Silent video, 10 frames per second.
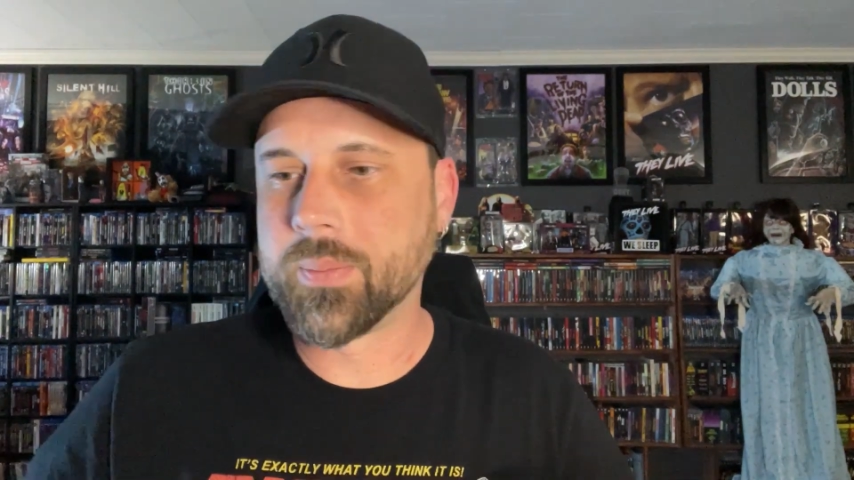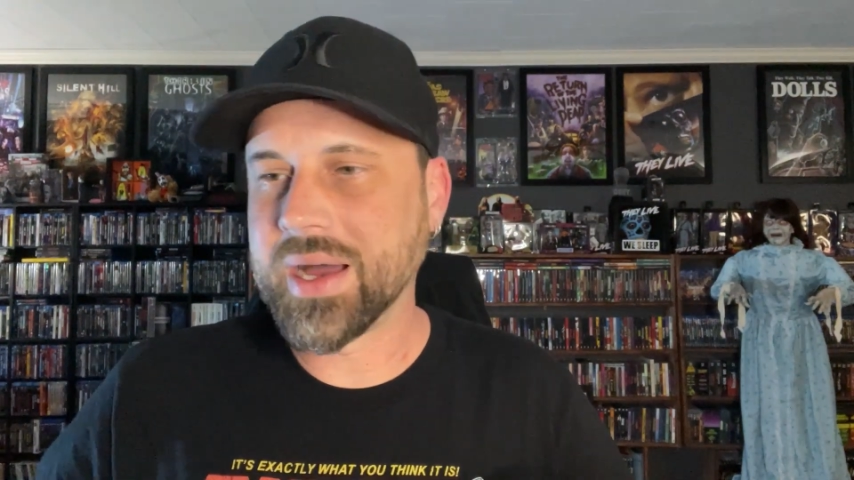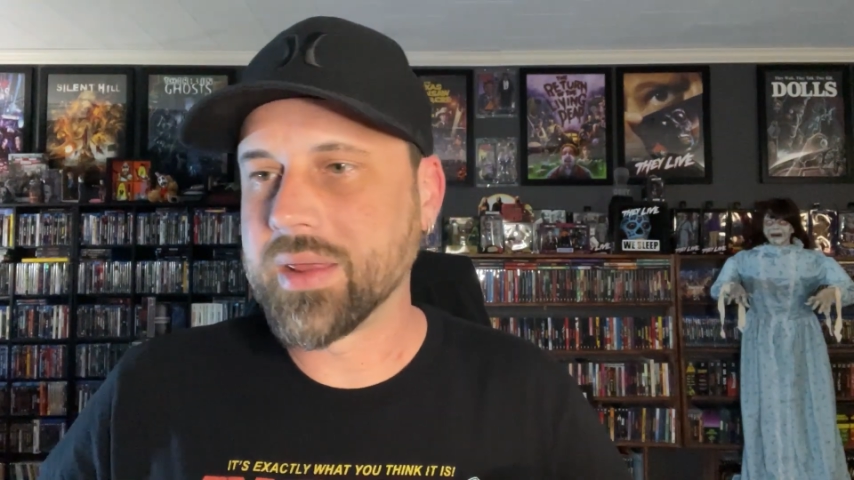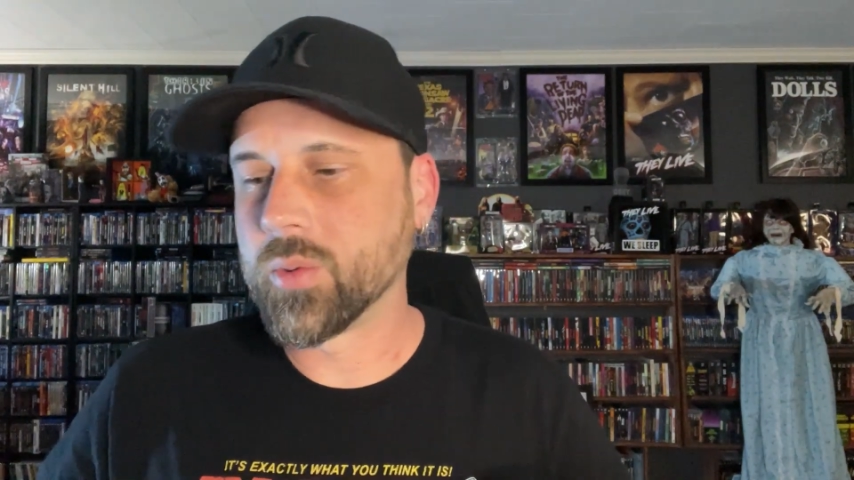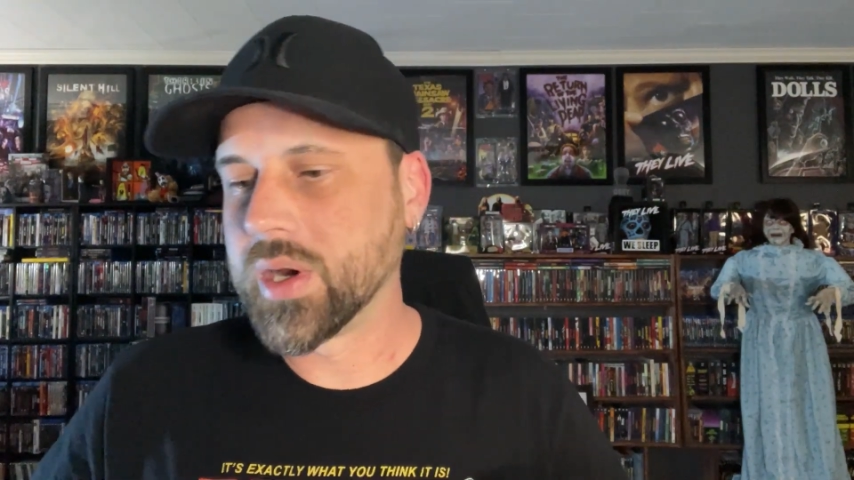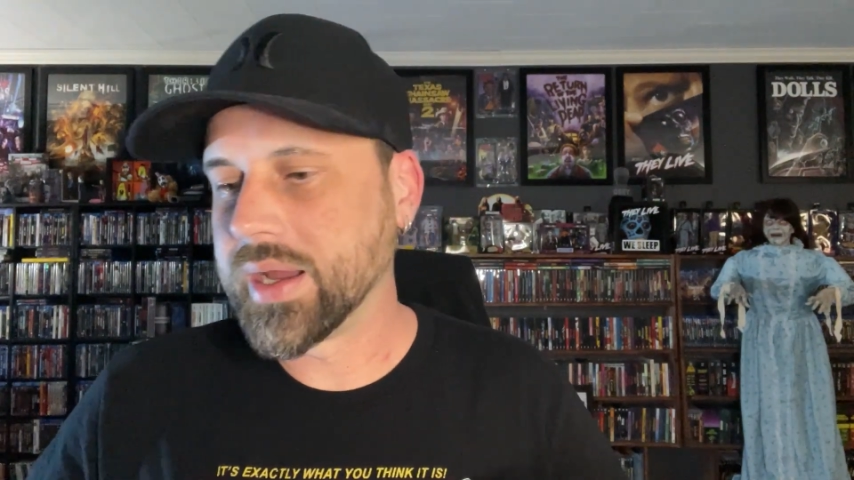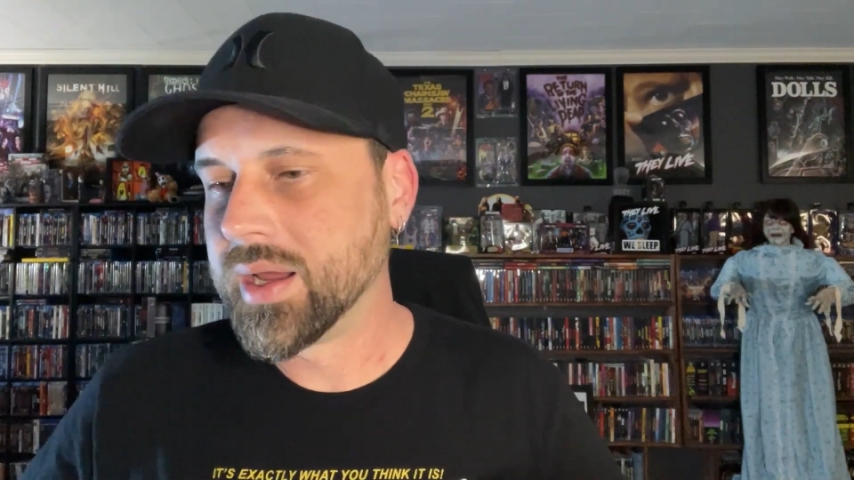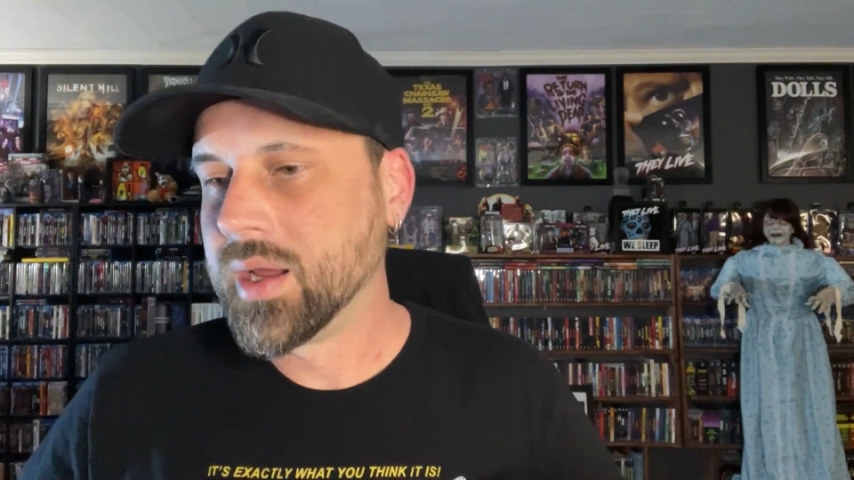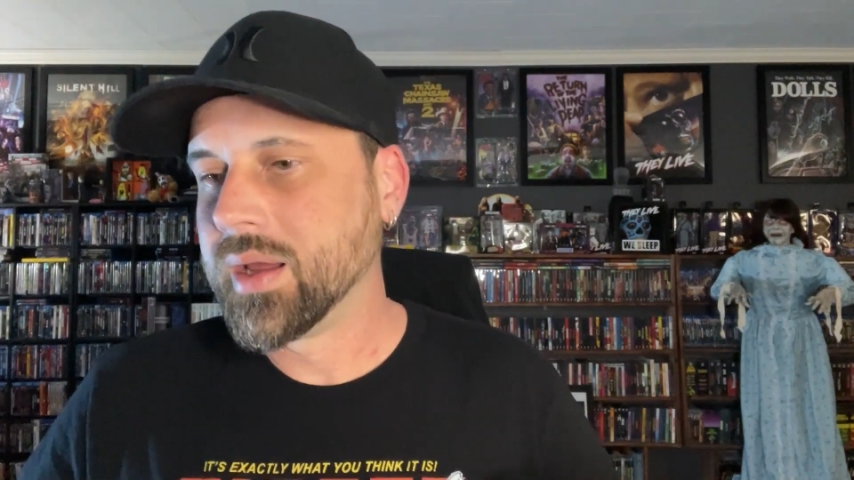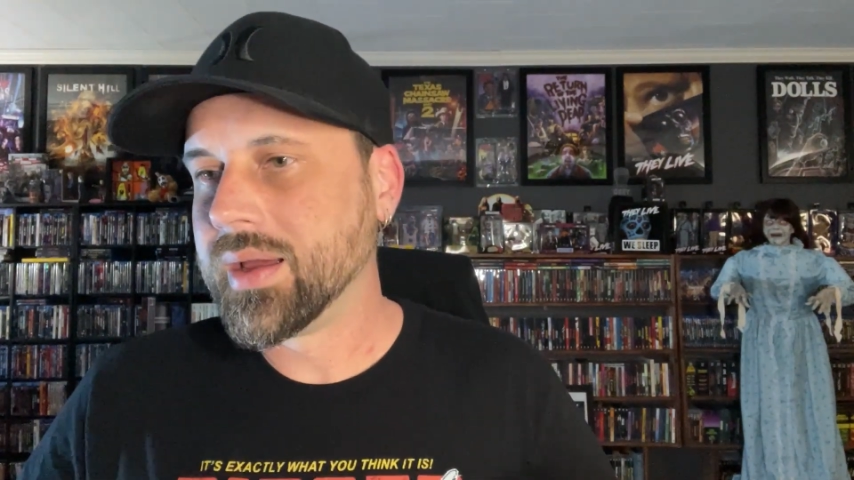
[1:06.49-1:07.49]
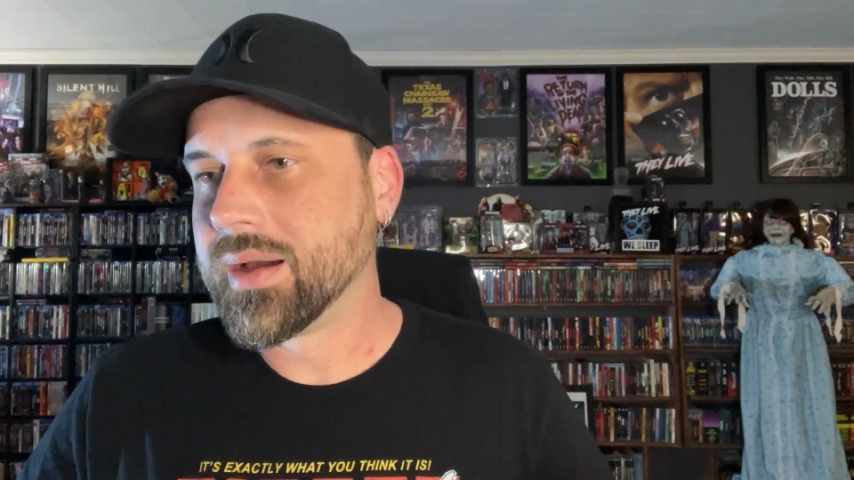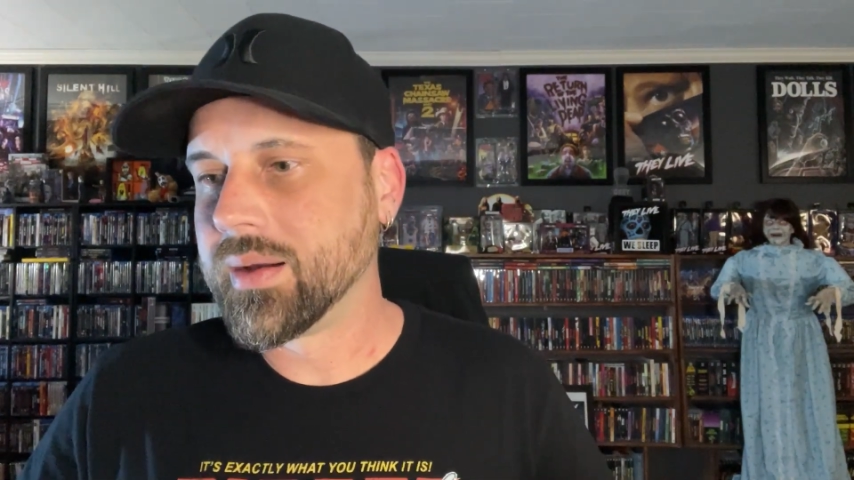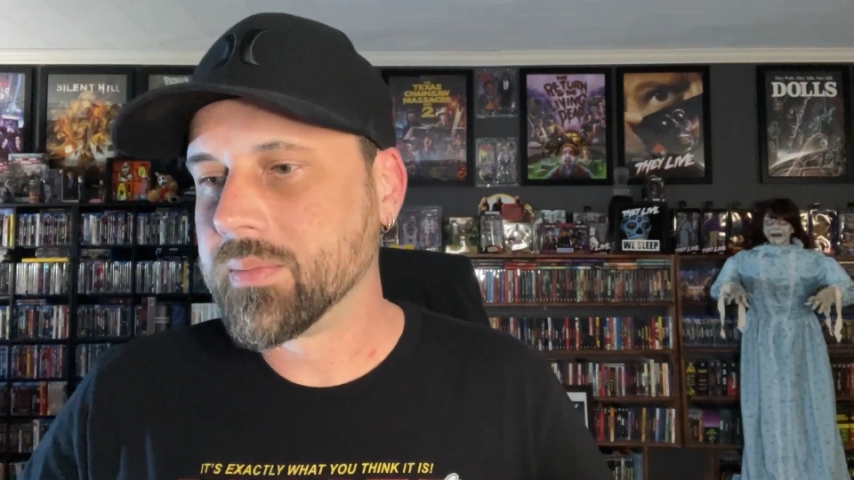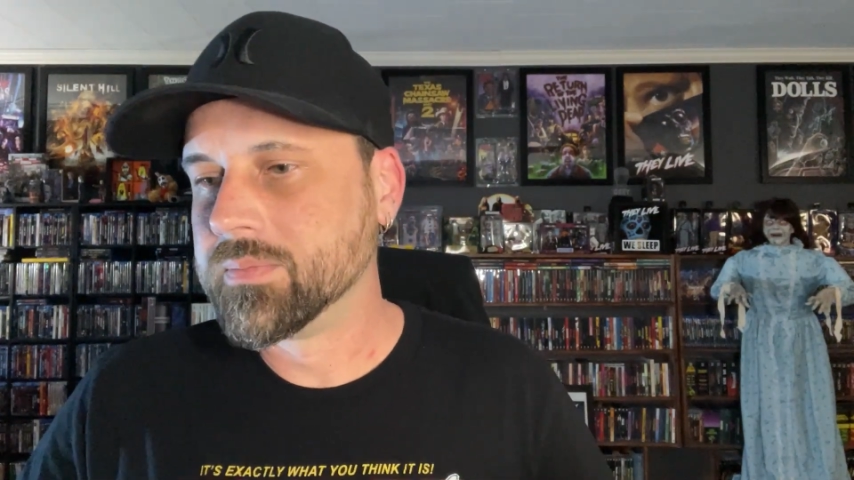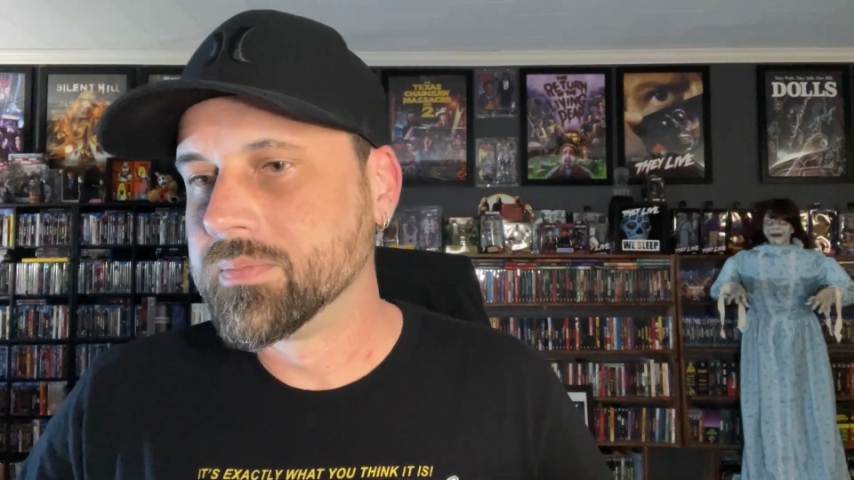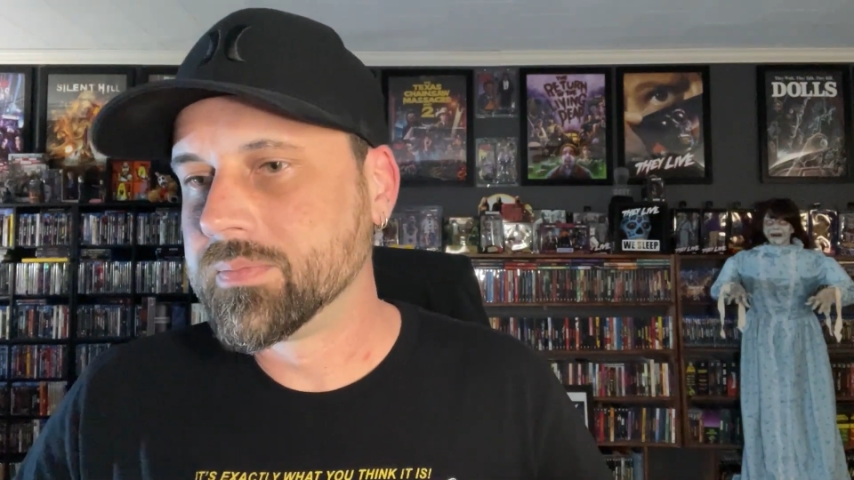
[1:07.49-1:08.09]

by the way. Um,